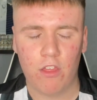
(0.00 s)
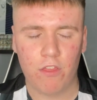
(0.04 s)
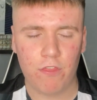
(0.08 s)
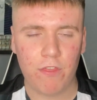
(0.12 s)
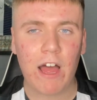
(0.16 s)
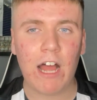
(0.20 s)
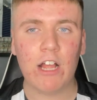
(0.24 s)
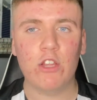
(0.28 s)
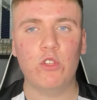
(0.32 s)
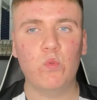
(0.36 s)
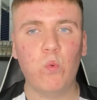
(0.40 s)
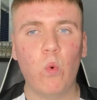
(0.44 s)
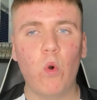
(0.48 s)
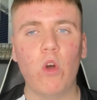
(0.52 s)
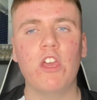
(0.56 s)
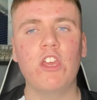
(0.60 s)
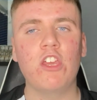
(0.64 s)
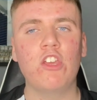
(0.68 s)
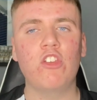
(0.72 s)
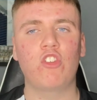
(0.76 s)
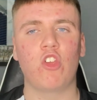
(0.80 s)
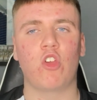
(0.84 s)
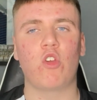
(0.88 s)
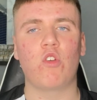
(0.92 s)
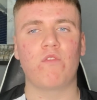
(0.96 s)
That's what
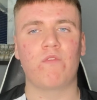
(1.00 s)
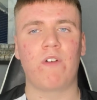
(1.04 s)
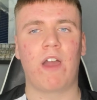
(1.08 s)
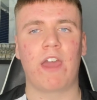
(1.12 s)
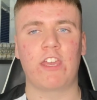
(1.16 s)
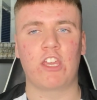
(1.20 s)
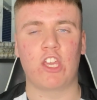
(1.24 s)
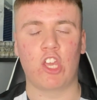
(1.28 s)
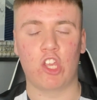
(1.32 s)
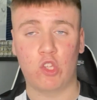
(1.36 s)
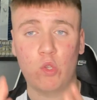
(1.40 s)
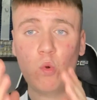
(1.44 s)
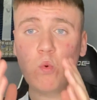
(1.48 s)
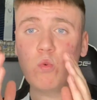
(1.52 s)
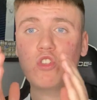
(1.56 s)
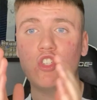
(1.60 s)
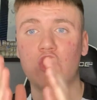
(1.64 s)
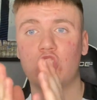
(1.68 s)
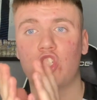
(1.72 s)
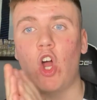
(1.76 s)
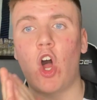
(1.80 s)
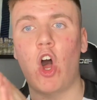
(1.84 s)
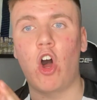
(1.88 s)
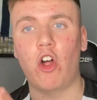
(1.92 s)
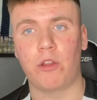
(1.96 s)
you do, right? You don't
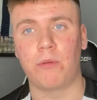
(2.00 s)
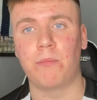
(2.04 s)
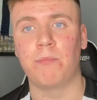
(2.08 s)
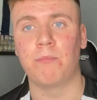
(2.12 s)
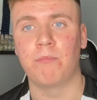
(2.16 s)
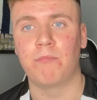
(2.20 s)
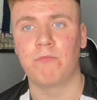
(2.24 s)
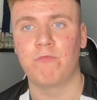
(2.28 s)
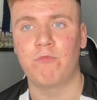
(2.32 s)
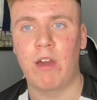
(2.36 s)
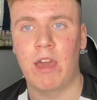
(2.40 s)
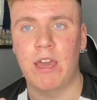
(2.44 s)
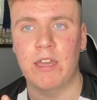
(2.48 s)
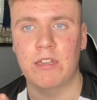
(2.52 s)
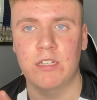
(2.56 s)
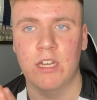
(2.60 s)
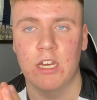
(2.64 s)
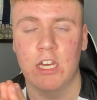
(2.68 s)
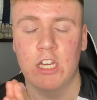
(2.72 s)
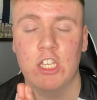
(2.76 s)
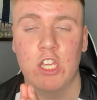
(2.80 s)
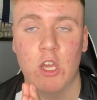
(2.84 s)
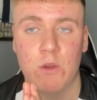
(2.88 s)
start him, right?